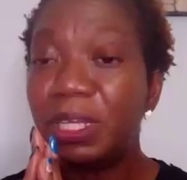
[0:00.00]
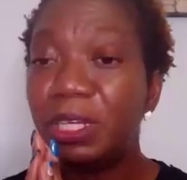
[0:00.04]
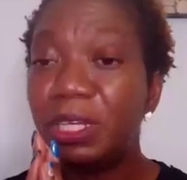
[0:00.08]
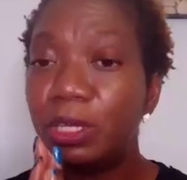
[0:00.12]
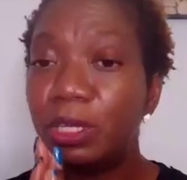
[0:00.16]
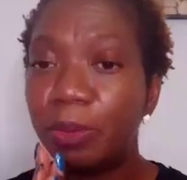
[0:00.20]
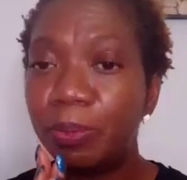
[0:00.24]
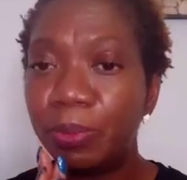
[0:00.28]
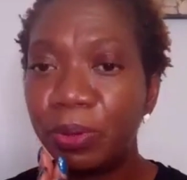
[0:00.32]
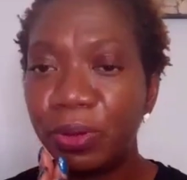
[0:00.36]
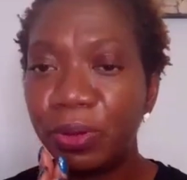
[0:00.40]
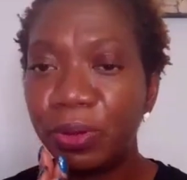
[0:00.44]
in
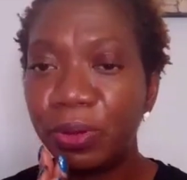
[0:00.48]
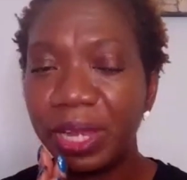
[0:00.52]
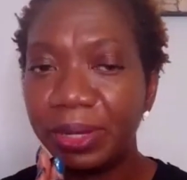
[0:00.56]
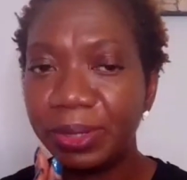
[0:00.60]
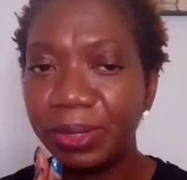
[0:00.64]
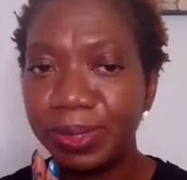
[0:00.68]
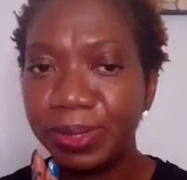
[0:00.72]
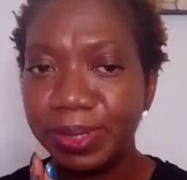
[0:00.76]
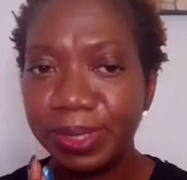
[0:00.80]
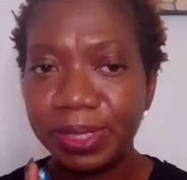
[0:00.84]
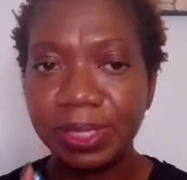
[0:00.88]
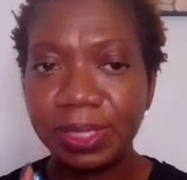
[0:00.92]
your
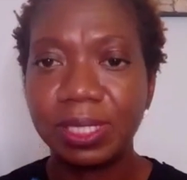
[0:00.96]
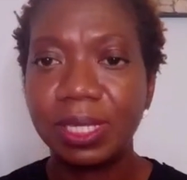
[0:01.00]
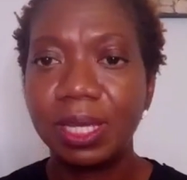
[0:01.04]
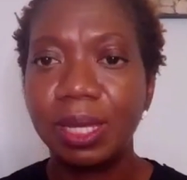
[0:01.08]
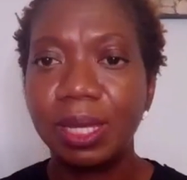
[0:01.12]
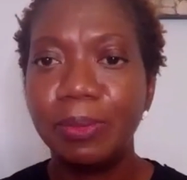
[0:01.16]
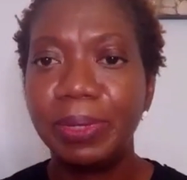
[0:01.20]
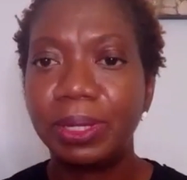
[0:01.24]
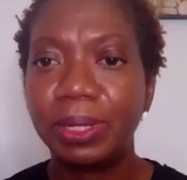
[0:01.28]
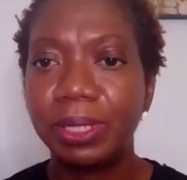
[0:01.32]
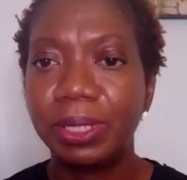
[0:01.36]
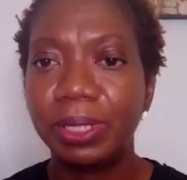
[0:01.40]
prayers,
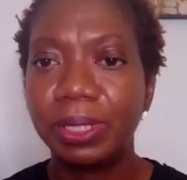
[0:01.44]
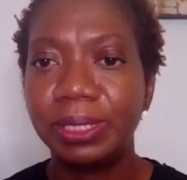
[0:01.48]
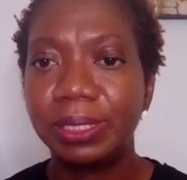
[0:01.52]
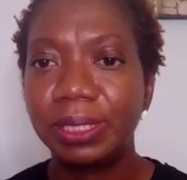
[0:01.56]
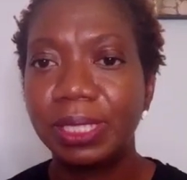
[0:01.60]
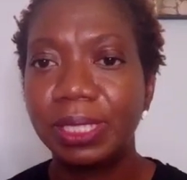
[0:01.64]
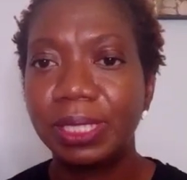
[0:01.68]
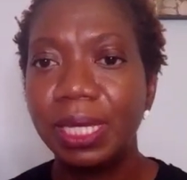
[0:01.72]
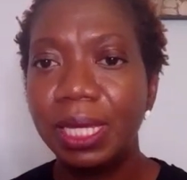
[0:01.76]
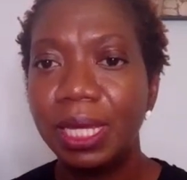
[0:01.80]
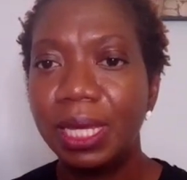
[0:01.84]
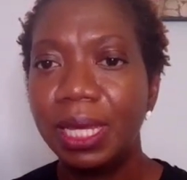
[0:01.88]

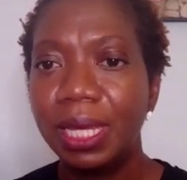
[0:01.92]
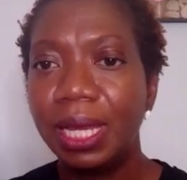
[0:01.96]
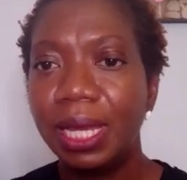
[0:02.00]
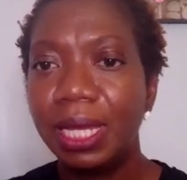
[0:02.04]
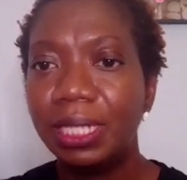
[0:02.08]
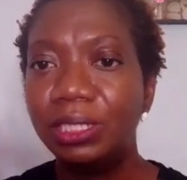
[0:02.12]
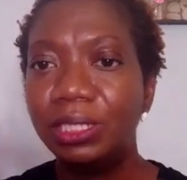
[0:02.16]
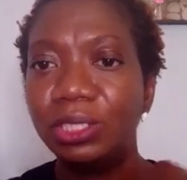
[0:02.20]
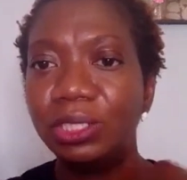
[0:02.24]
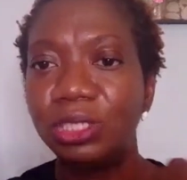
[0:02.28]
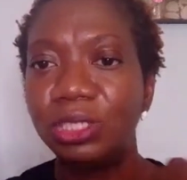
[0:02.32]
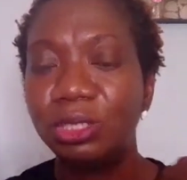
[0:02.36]
because
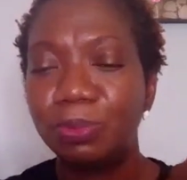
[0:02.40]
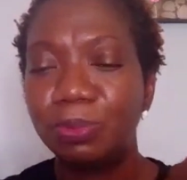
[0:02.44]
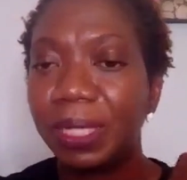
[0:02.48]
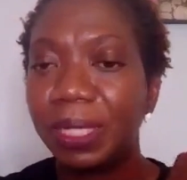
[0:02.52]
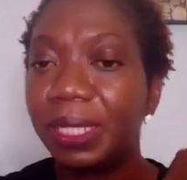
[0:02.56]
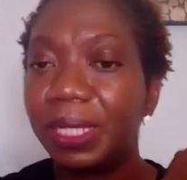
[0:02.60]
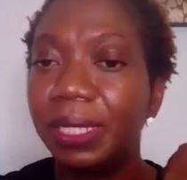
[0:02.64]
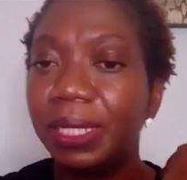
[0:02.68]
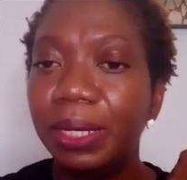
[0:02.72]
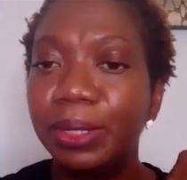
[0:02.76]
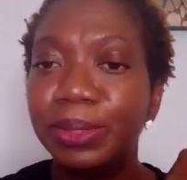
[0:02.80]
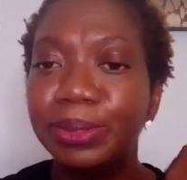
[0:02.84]
I need to
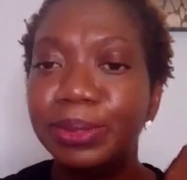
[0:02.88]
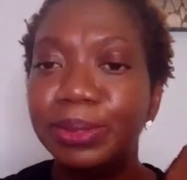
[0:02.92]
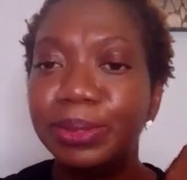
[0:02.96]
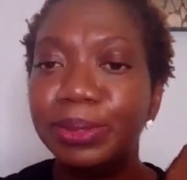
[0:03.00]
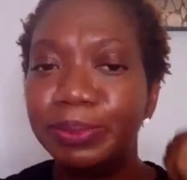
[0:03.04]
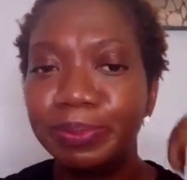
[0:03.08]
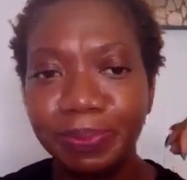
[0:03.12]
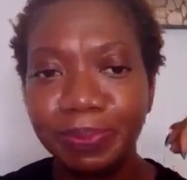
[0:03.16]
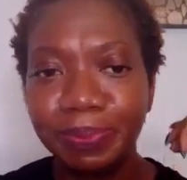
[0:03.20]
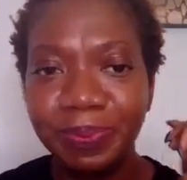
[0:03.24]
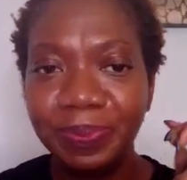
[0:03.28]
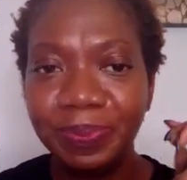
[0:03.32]
pay down